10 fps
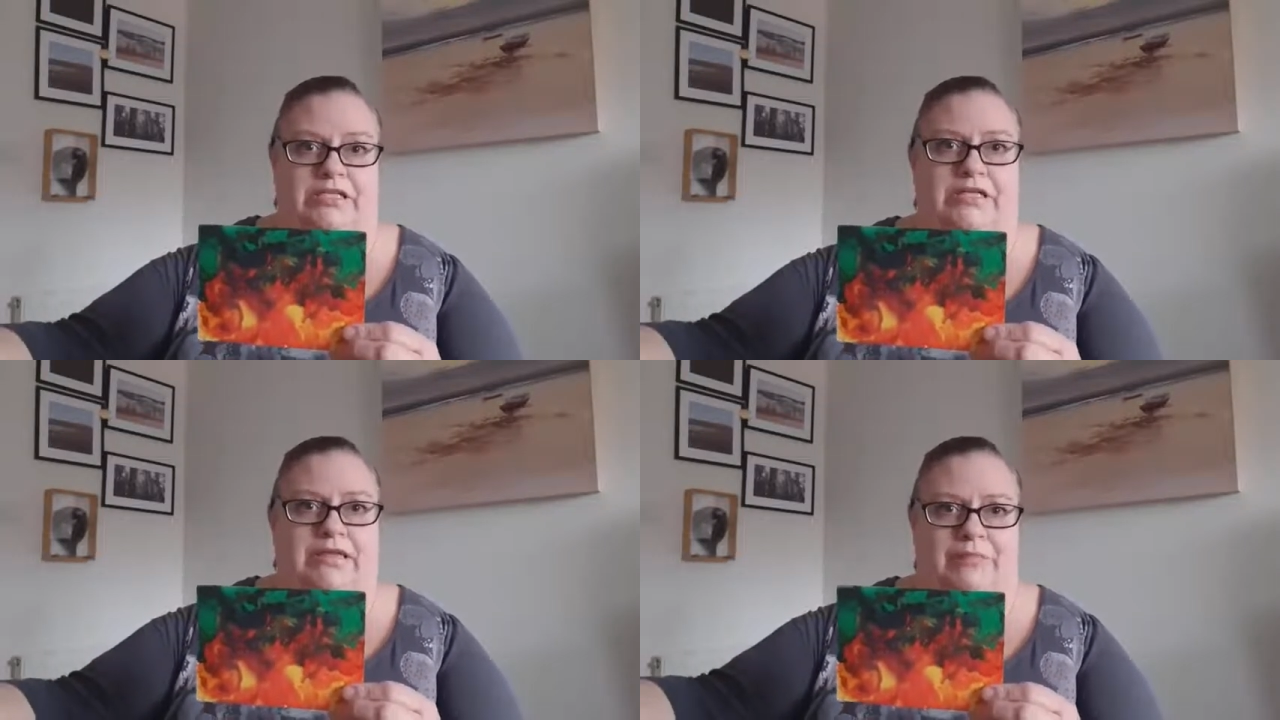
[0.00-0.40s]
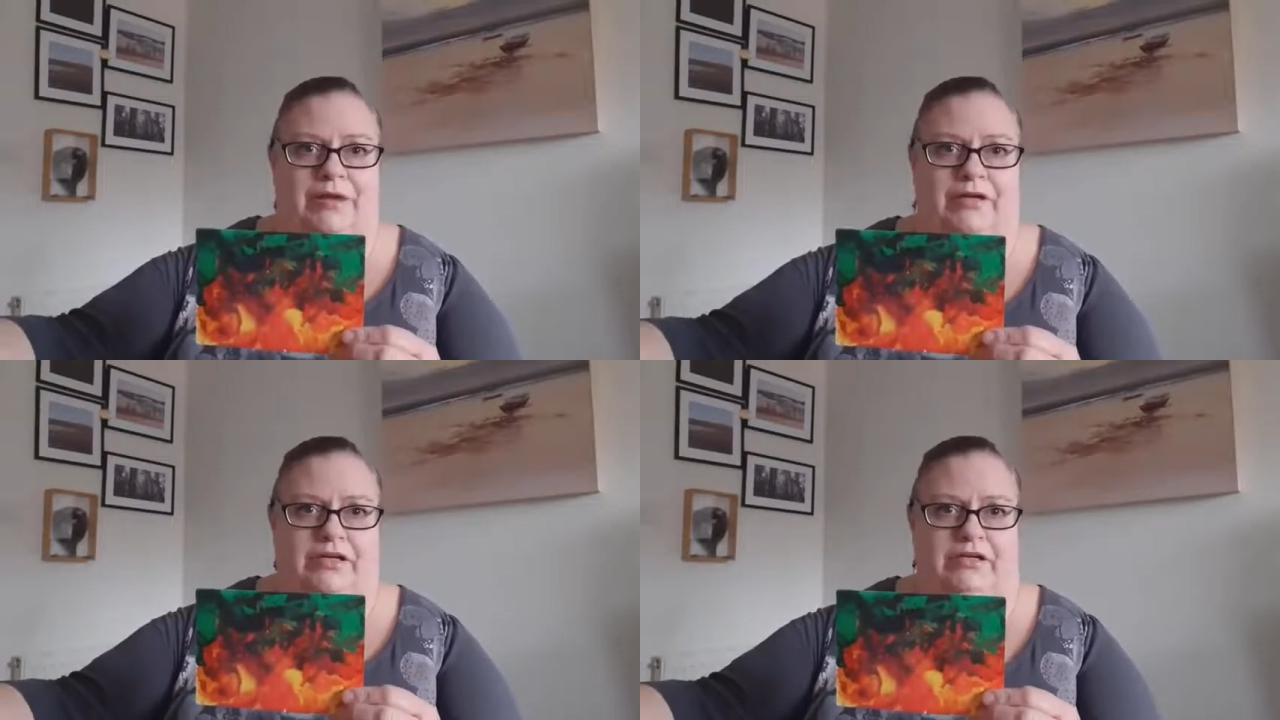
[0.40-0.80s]
in
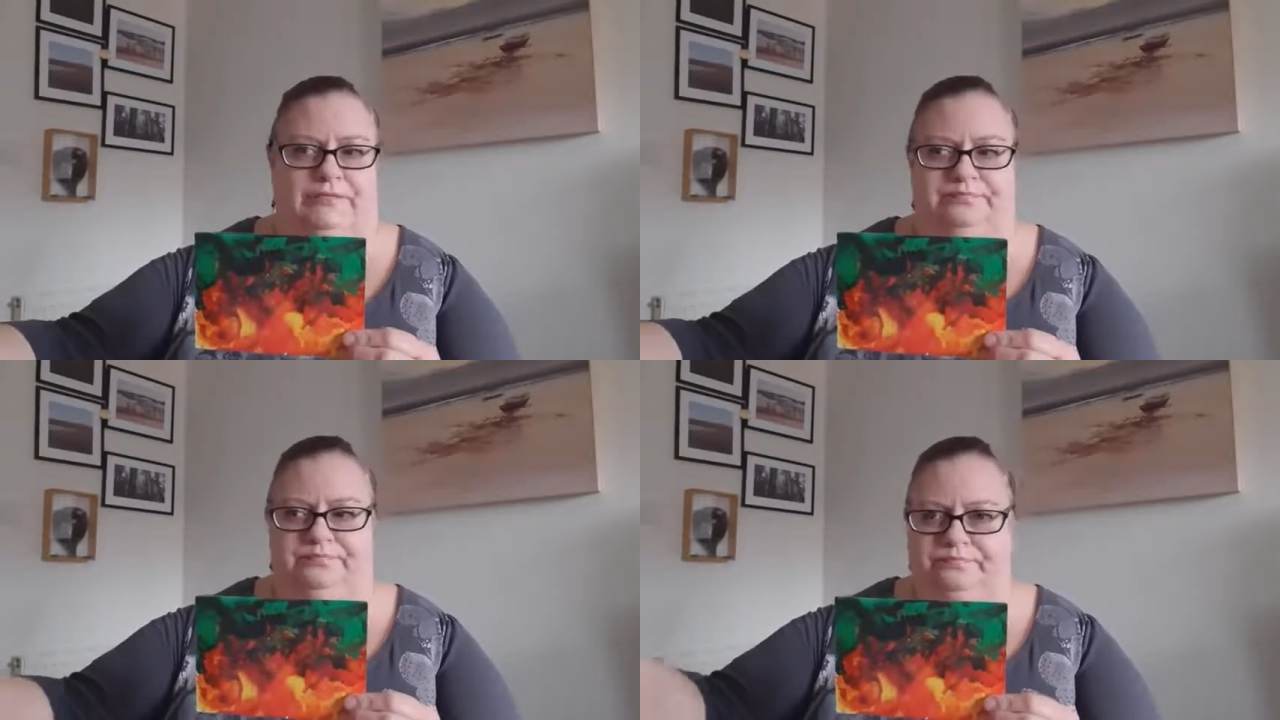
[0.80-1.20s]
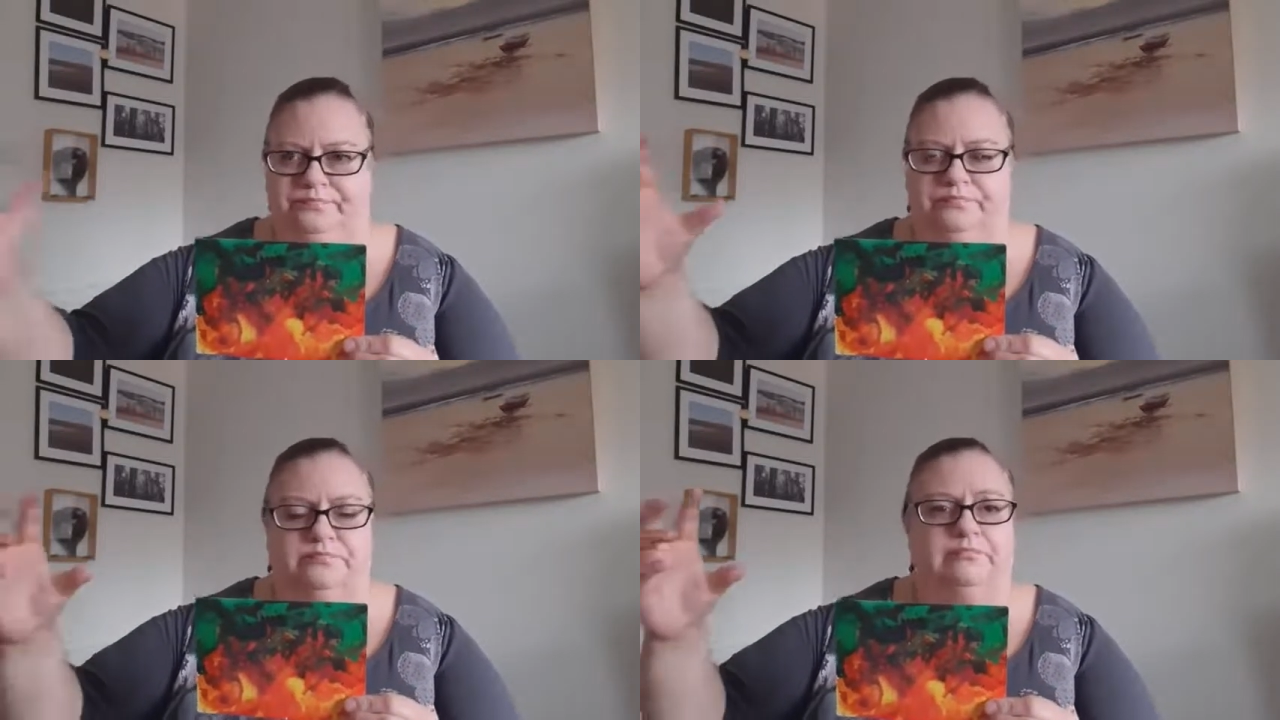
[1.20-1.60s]
America
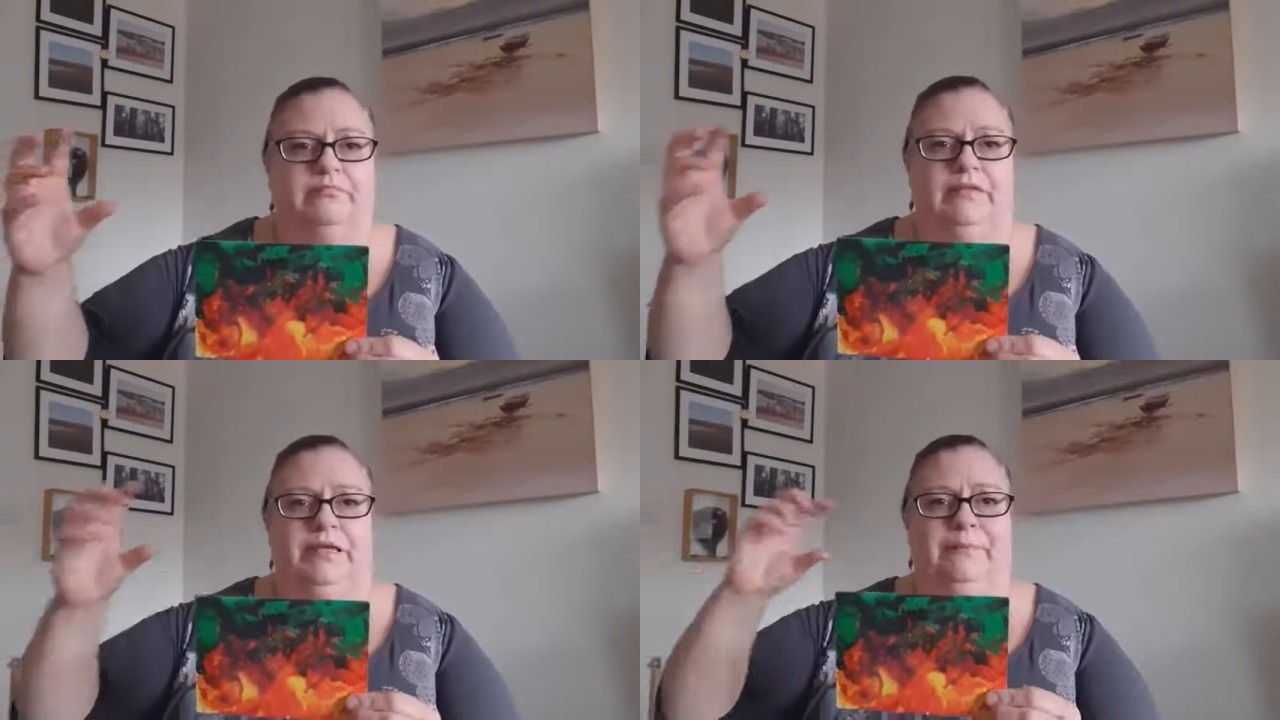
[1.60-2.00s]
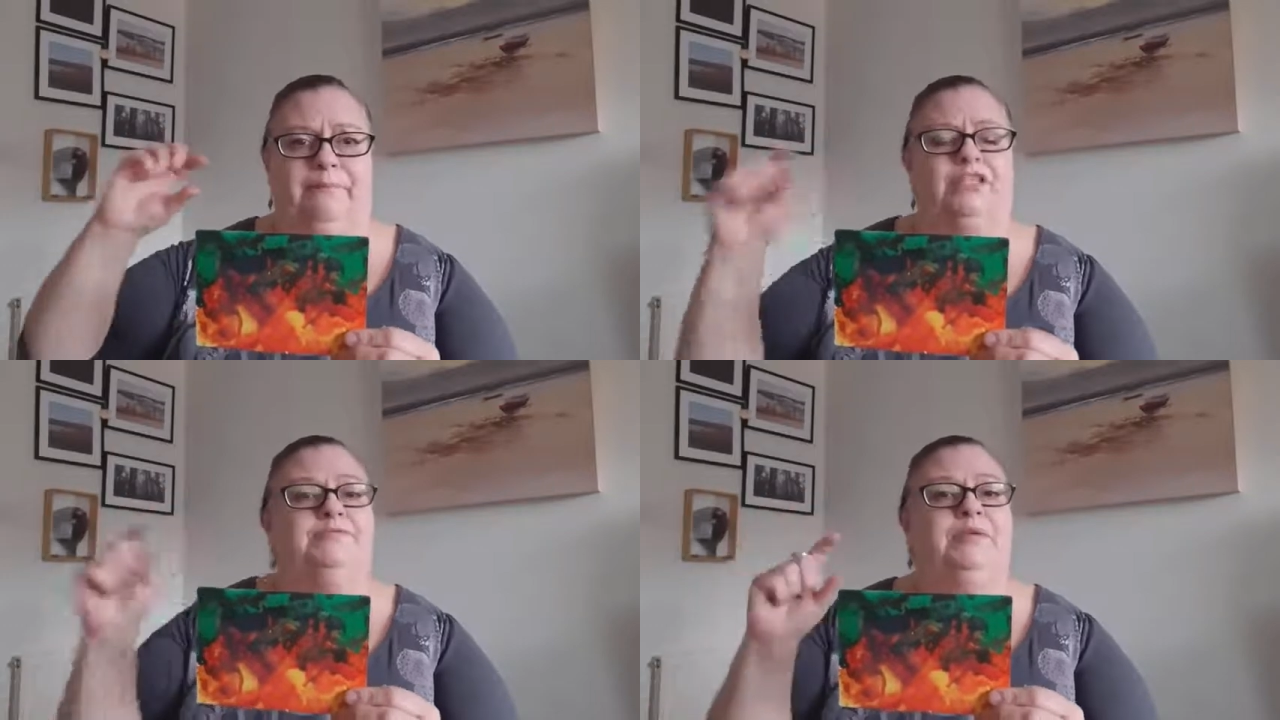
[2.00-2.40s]

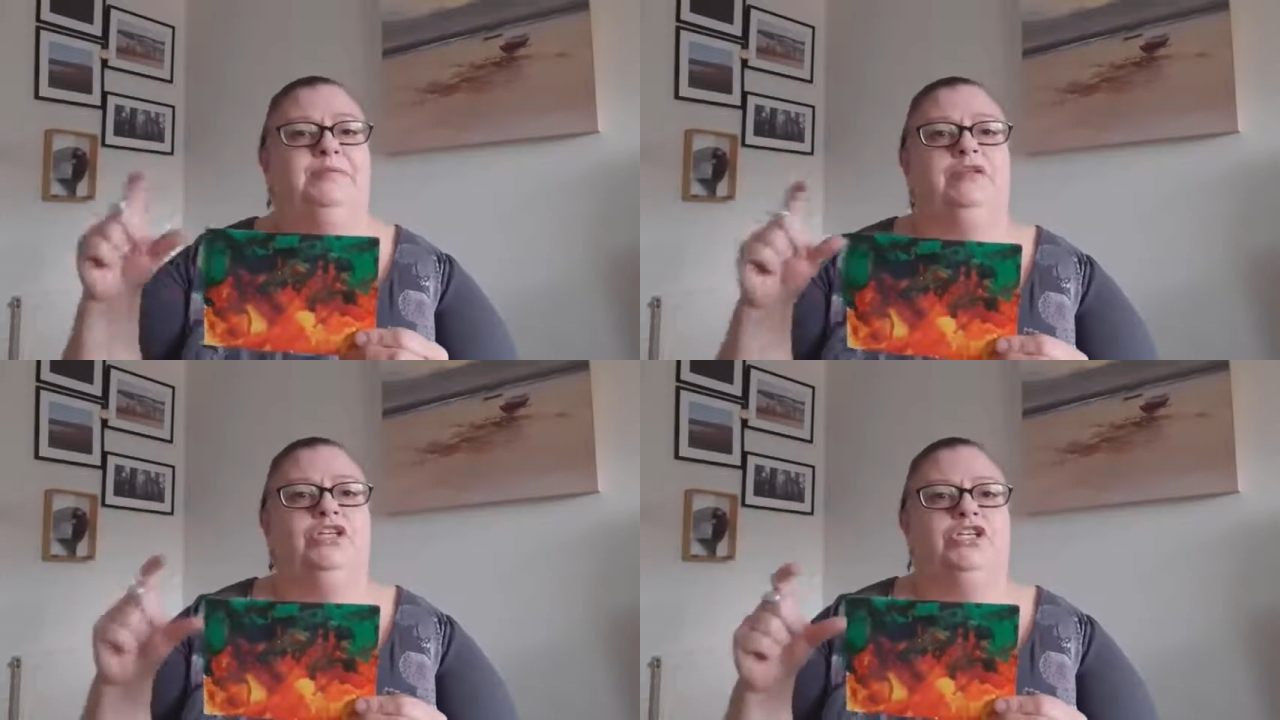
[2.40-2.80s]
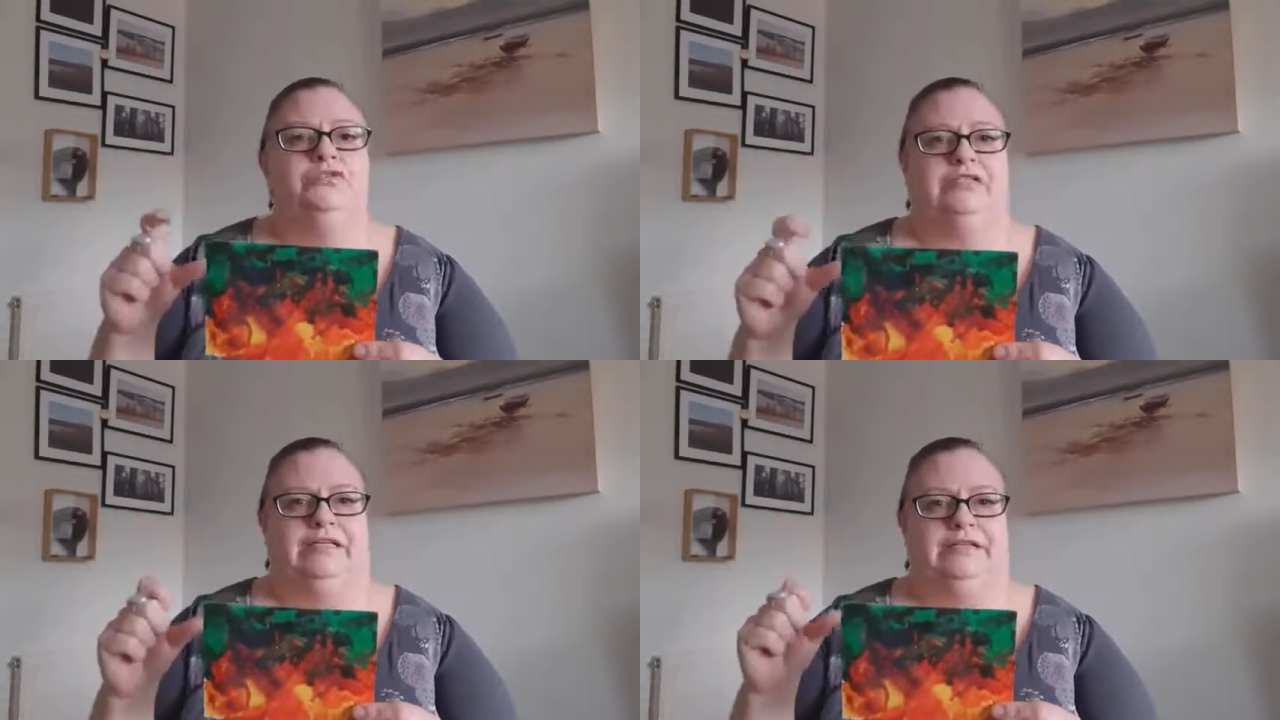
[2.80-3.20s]
because people are
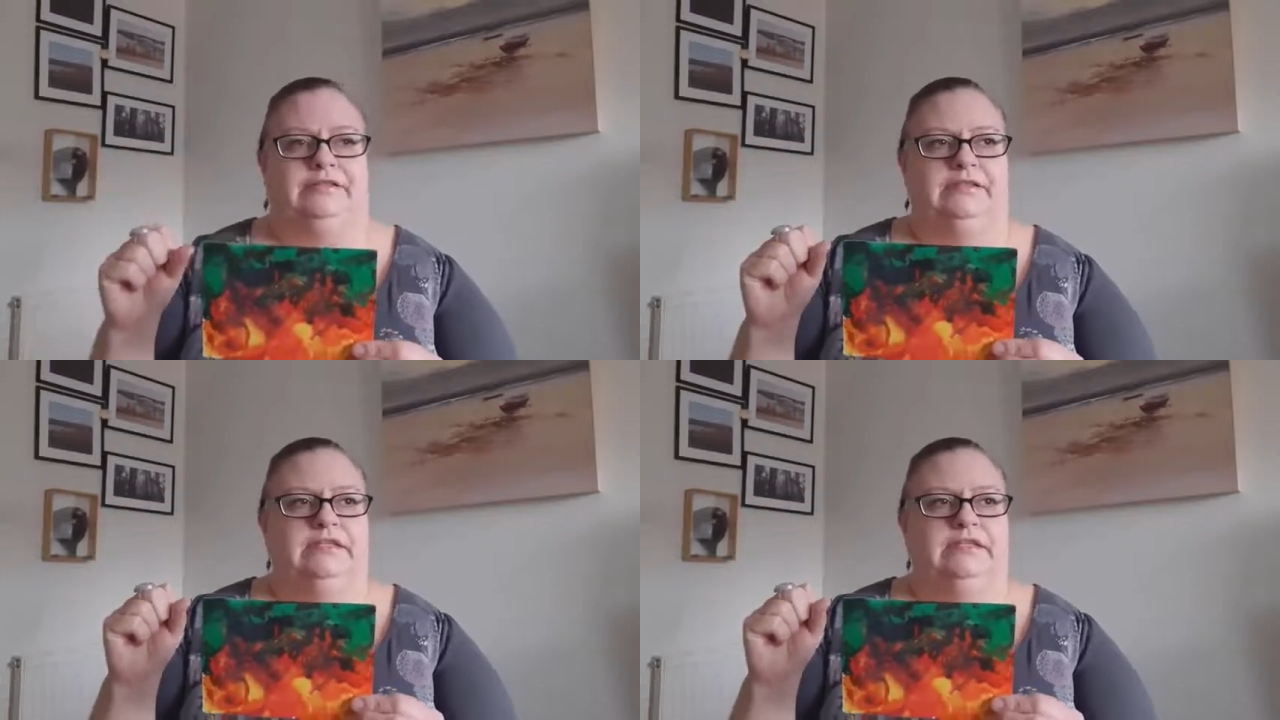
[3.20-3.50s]
using,